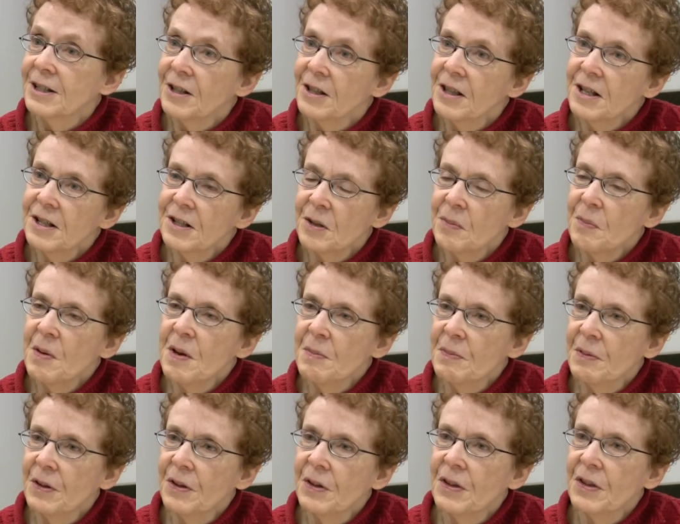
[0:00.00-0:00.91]
So these are
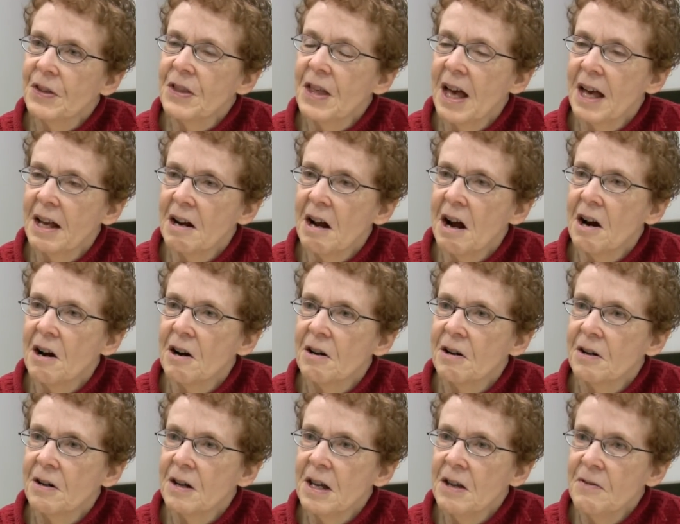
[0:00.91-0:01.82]
people that
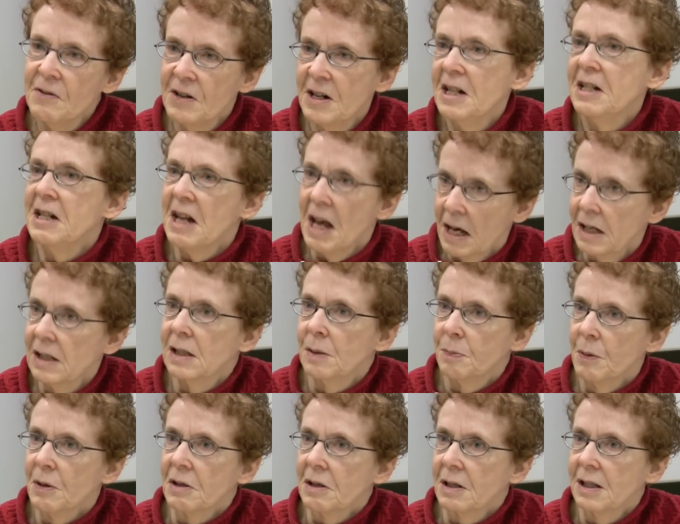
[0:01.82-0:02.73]
are even in
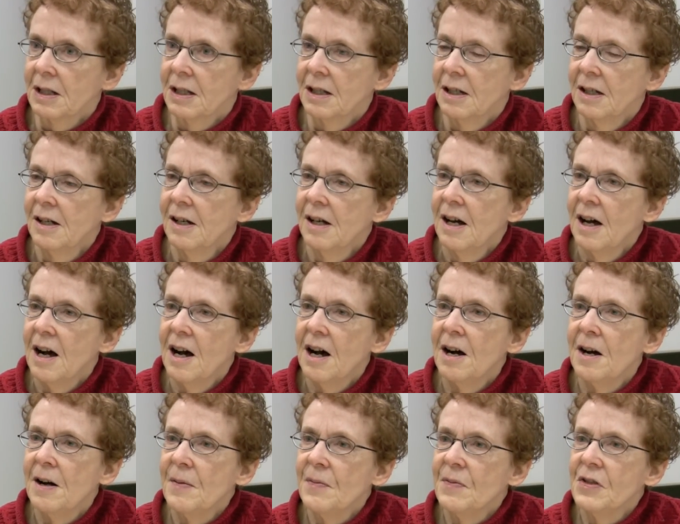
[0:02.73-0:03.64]
textbooks.
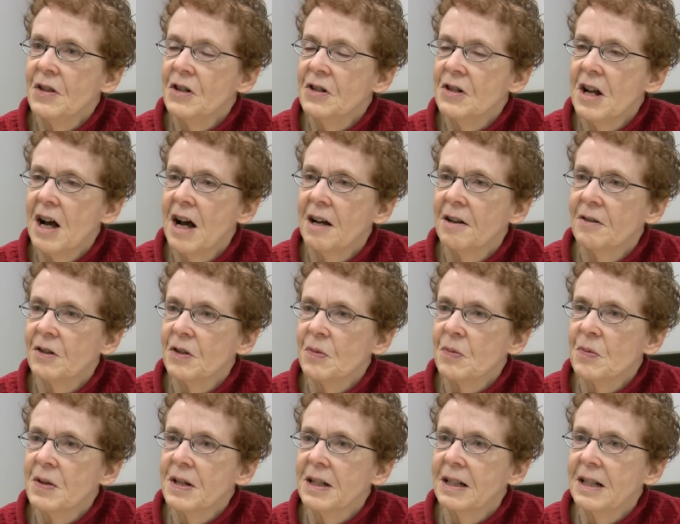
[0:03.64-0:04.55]
Um, they're not
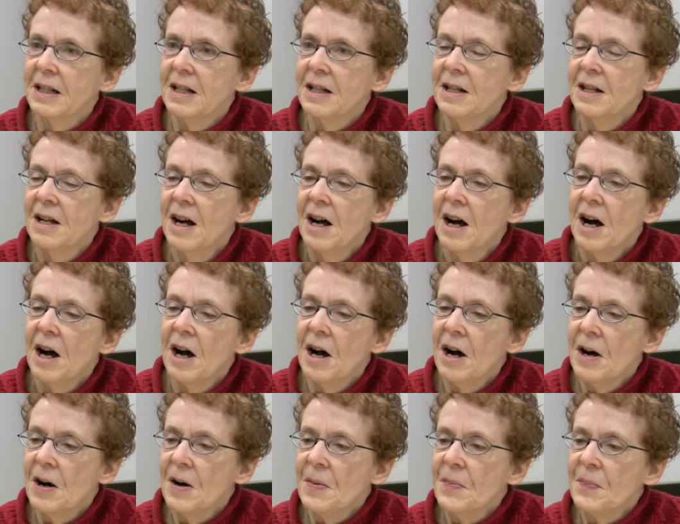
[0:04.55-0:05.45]
really
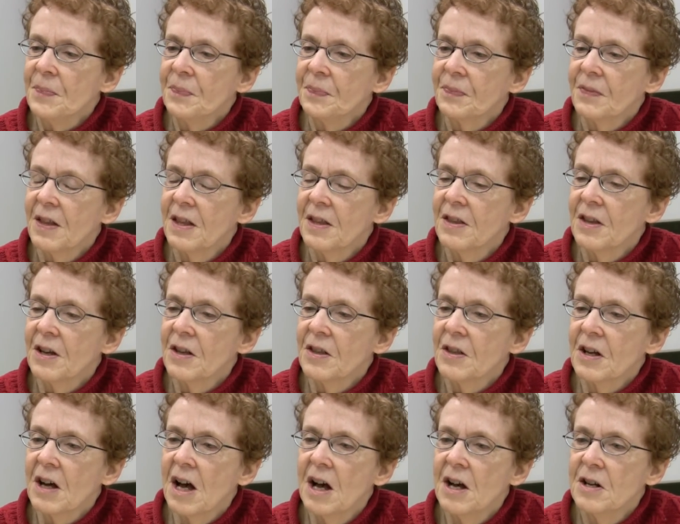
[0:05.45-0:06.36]
um, the,
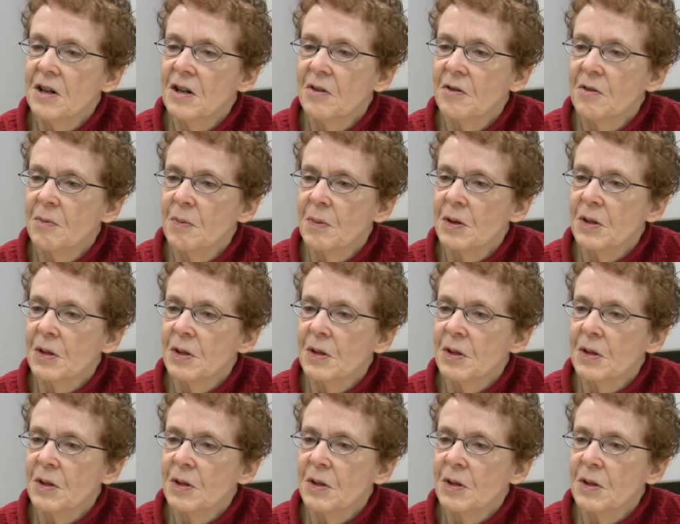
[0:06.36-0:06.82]
the, kind of